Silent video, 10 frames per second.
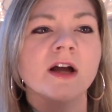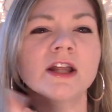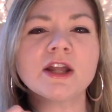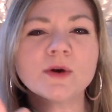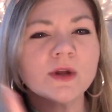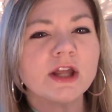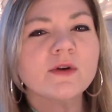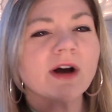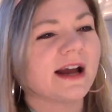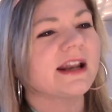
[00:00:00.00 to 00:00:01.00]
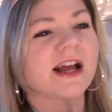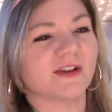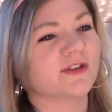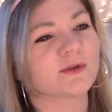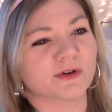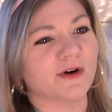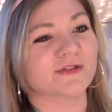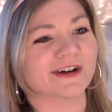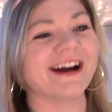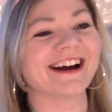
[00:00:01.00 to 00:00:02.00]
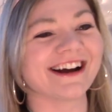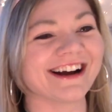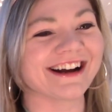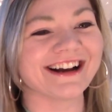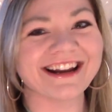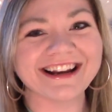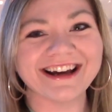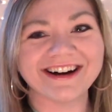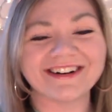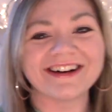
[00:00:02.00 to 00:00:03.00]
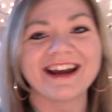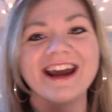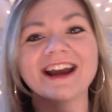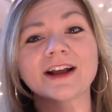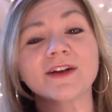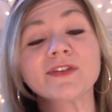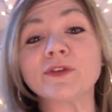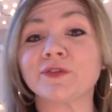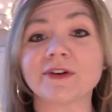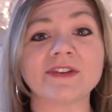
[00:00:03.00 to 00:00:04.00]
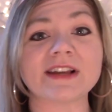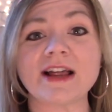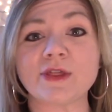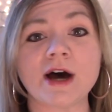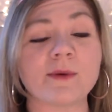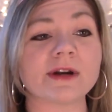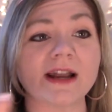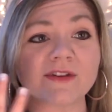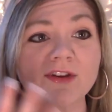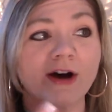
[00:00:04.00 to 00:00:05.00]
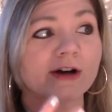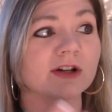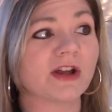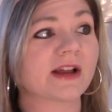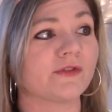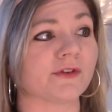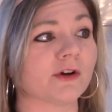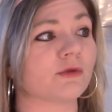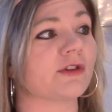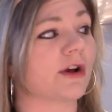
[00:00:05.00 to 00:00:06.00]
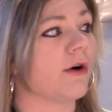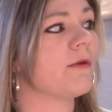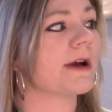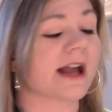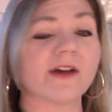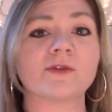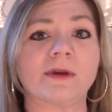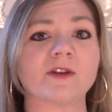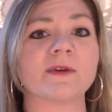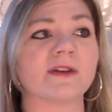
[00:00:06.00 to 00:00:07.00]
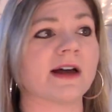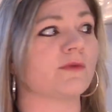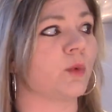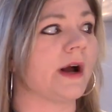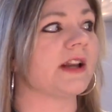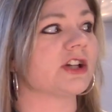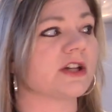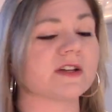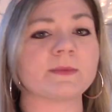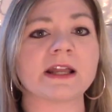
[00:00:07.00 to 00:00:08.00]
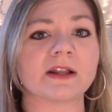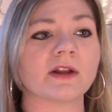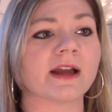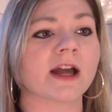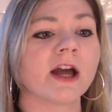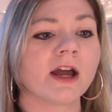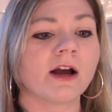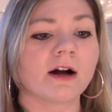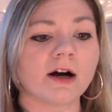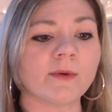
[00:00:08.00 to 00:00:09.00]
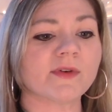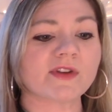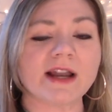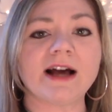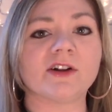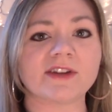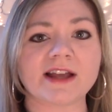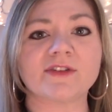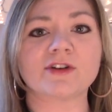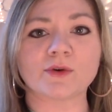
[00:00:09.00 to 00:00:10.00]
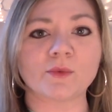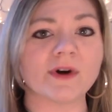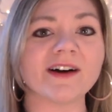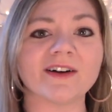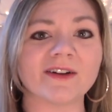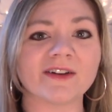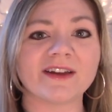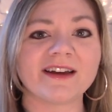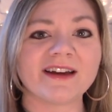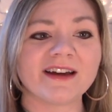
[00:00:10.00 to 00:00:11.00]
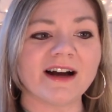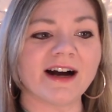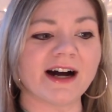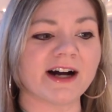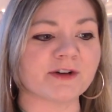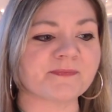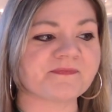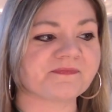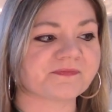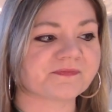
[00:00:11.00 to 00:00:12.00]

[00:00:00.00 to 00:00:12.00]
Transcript: you kind of got screwed over, you know? Because the first thing I thought when I saw her, like, at first was like, oh my gosh, this reminds me a lot of White. She's being, like, almost kind of held against her will in